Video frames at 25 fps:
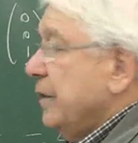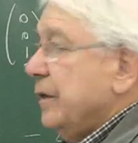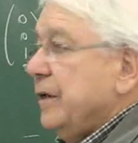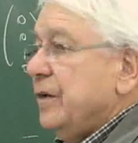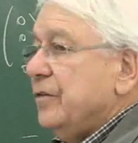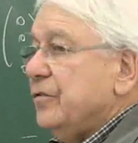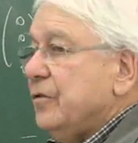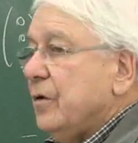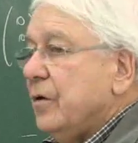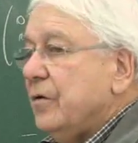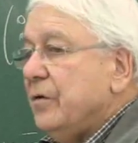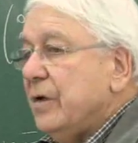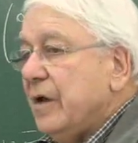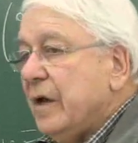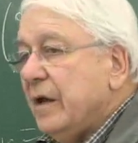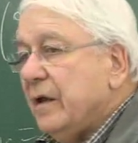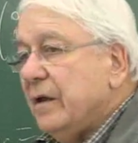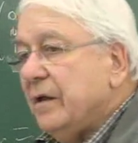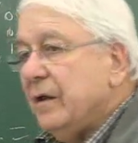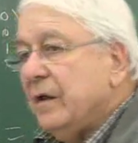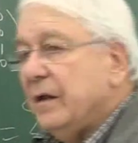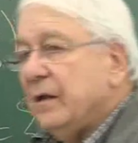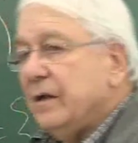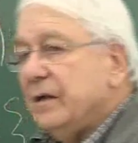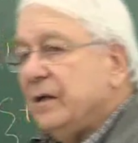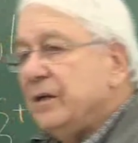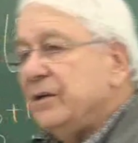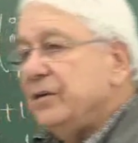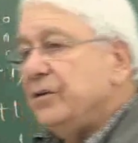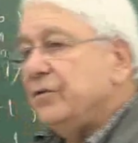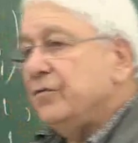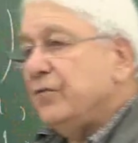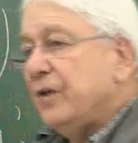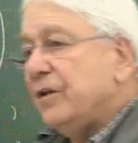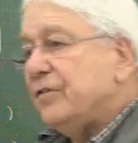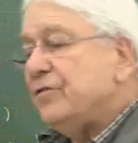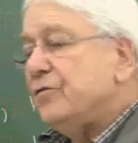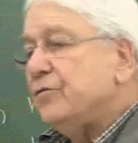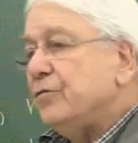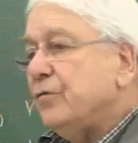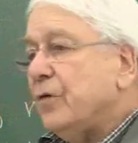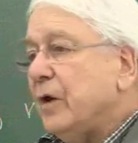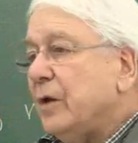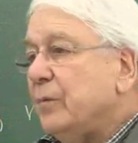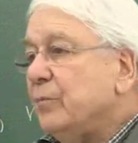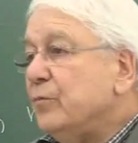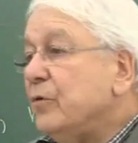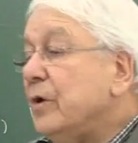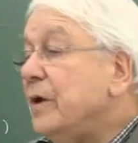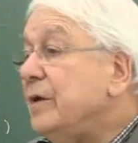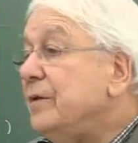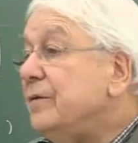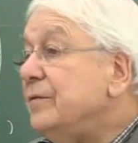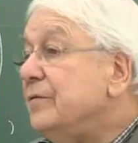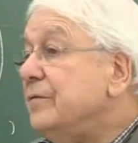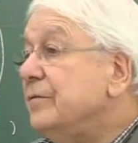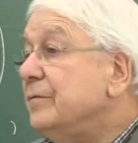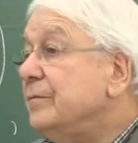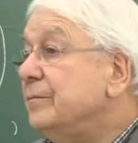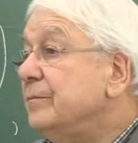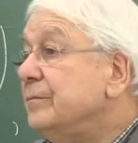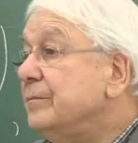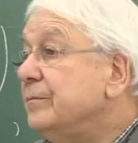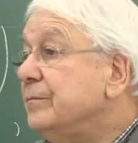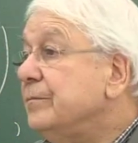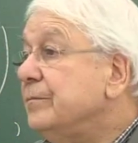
These are in the rest frame, right?